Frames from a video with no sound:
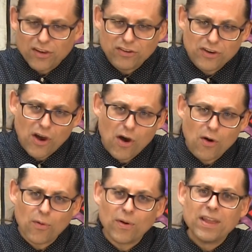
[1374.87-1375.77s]

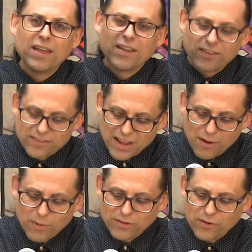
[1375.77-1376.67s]
Go,
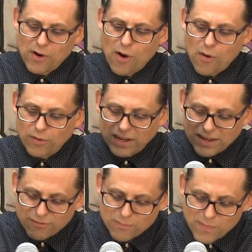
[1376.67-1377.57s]
sell what you own and
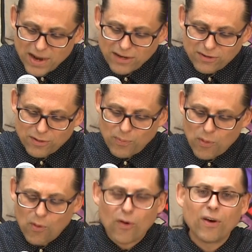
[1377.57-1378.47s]
give money to the
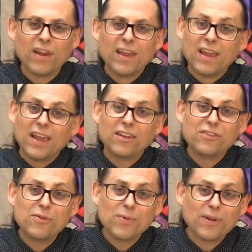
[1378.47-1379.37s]
poor, and
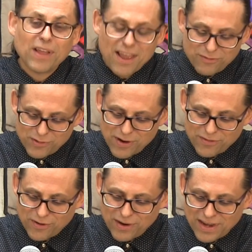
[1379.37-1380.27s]
you will have
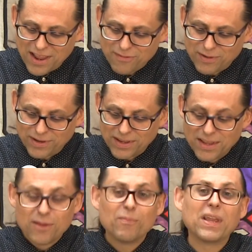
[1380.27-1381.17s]
treasure in heaven,
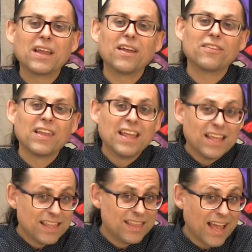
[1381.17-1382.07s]
because
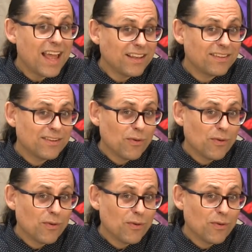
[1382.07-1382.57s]
that's